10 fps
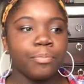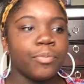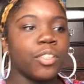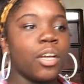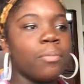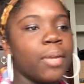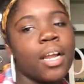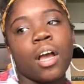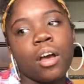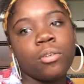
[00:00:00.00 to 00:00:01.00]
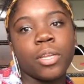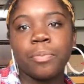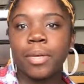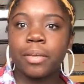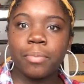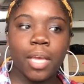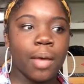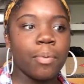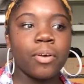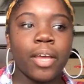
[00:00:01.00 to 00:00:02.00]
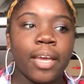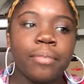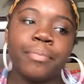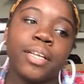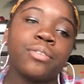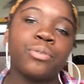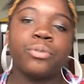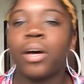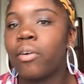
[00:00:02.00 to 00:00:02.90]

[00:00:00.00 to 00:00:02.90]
So I'm like, oh, they're picking me up. Okay, that's cool.